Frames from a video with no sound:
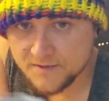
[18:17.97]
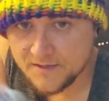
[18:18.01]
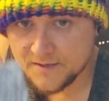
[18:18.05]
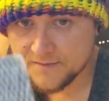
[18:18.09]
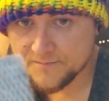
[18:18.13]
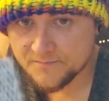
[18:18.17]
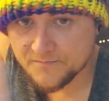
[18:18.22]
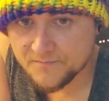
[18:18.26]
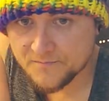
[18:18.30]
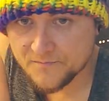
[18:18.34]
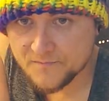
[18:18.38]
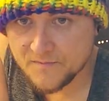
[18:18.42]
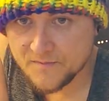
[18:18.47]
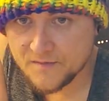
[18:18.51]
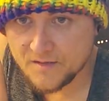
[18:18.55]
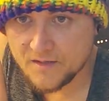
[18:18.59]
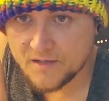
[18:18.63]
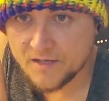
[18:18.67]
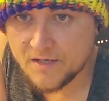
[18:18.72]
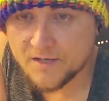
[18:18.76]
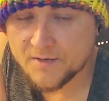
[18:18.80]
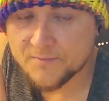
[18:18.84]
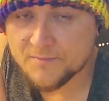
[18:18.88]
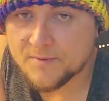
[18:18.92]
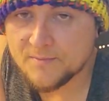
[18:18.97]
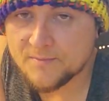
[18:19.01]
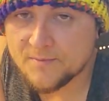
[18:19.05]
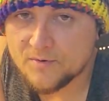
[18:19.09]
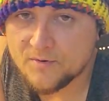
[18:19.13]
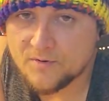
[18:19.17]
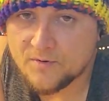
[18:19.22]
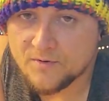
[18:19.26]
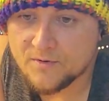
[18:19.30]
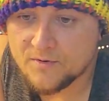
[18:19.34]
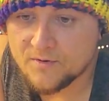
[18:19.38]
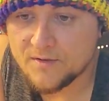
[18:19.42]
Okay, a lot of people
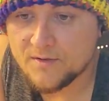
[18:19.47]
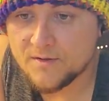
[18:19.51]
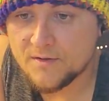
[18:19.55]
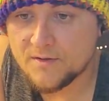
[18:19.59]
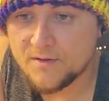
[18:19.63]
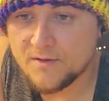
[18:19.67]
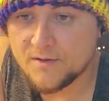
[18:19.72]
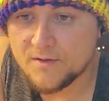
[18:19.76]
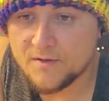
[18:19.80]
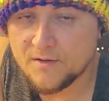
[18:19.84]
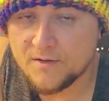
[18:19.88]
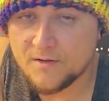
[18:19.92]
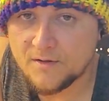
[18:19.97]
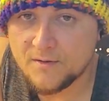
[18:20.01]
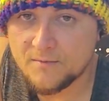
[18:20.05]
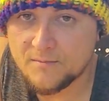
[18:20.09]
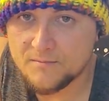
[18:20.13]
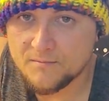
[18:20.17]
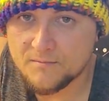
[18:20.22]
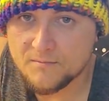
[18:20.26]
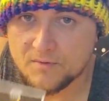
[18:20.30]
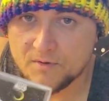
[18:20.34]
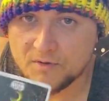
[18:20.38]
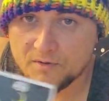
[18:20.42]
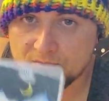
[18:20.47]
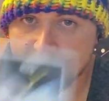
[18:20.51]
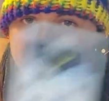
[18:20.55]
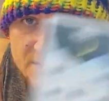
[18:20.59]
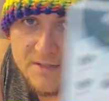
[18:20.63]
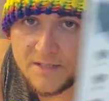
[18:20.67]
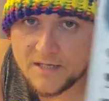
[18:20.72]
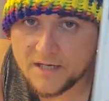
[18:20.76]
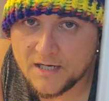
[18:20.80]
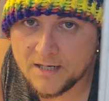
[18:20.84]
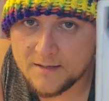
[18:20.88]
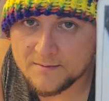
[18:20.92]
call this
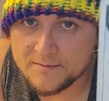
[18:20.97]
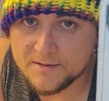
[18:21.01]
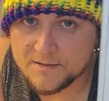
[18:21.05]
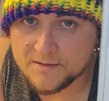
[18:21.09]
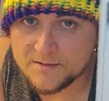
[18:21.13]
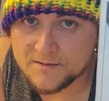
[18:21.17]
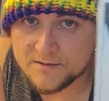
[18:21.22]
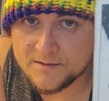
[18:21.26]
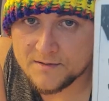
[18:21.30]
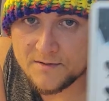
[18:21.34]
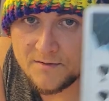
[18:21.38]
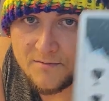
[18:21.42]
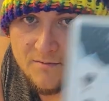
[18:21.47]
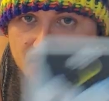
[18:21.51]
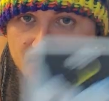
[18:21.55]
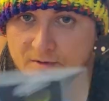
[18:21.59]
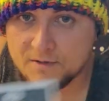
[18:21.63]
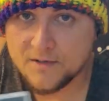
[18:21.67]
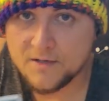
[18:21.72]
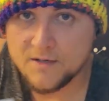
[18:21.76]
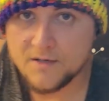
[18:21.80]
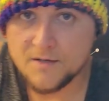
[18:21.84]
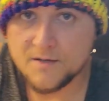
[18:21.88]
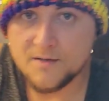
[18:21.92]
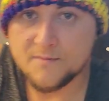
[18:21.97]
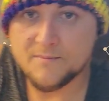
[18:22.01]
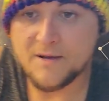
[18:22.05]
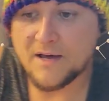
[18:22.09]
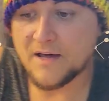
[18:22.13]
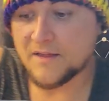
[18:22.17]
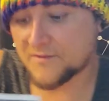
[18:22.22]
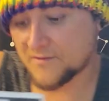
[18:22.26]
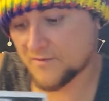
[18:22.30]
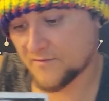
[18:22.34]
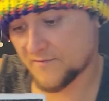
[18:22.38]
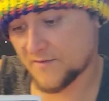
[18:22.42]
the options. So the
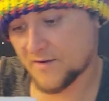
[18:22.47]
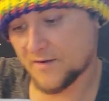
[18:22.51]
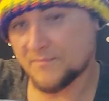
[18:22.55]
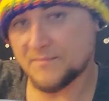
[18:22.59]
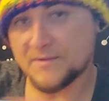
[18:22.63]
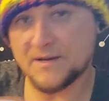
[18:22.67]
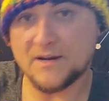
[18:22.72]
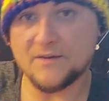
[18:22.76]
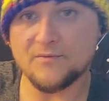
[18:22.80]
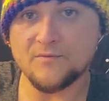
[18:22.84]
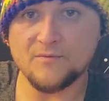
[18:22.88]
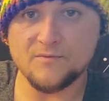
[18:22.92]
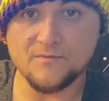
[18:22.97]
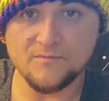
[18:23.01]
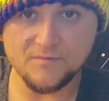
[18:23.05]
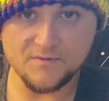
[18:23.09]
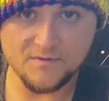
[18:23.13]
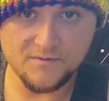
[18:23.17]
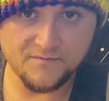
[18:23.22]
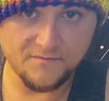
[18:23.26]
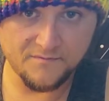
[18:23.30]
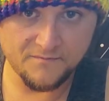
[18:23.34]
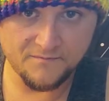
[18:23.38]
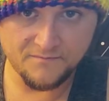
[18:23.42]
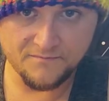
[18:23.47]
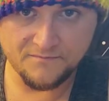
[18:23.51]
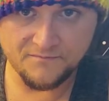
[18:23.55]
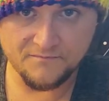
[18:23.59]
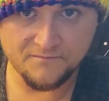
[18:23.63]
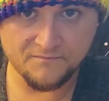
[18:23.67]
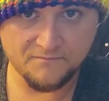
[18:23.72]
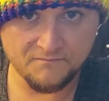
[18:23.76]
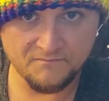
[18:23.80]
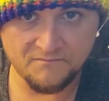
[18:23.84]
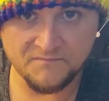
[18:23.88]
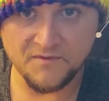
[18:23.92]
path you've come down was
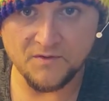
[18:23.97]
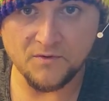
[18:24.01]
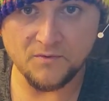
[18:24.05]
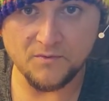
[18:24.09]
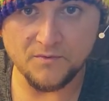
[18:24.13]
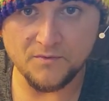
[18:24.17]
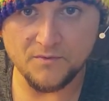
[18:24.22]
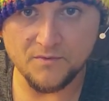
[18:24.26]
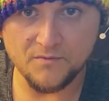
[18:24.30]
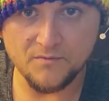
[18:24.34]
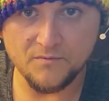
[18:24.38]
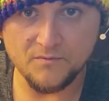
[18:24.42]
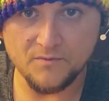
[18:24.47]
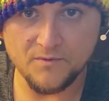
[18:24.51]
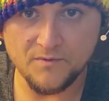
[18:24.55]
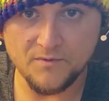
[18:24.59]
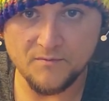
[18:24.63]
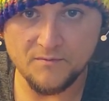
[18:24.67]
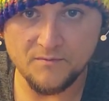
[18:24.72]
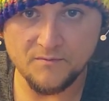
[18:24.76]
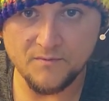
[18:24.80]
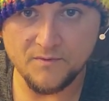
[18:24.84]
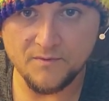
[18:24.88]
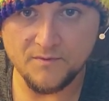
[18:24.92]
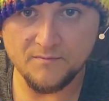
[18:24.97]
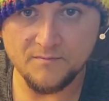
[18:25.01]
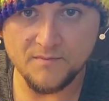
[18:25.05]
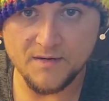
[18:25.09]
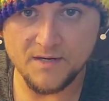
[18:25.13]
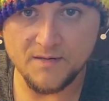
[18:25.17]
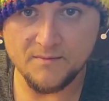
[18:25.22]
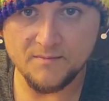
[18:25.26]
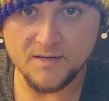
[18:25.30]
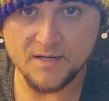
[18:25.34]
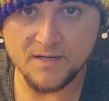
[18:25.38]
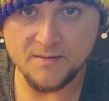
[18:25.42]
filled with
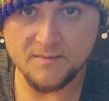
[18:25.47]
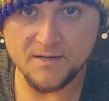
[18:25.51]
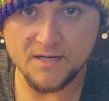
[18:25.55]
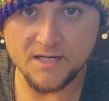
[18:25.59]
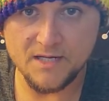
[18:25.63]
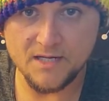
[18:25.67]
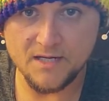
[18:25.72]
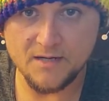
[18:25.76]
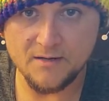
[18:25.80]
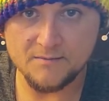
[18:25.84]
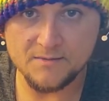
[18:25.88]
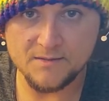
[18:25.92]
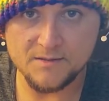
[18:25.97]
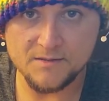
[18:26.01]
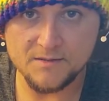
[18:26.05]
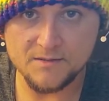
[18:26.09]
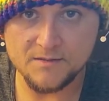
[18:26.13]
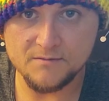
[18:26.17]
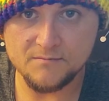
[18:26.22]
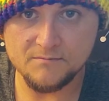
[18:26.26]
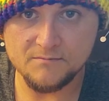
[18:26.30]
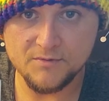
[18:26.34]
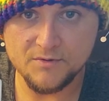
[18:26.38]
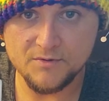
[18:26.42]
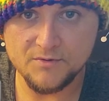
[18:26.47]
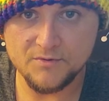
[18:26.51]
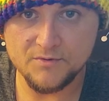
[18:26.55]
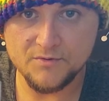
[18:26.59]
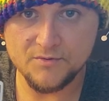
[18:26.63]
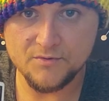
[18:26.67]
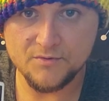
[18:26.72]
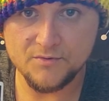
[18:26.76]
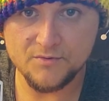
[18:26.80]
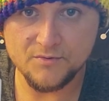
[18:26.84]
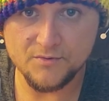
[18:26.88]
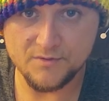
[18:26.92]
many options.
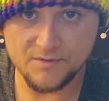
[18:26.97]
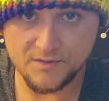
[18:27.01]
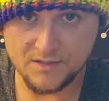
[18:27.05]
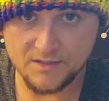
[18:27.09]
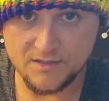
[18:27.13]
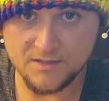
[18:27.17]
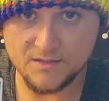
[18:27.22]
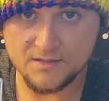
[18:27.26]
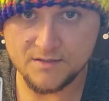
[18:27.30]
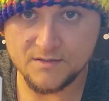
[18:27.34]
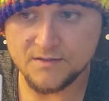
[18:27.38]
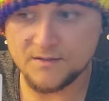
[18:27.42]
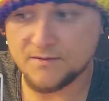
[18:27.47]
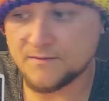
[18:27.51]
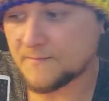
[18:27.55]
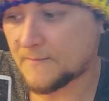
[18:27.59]
See this?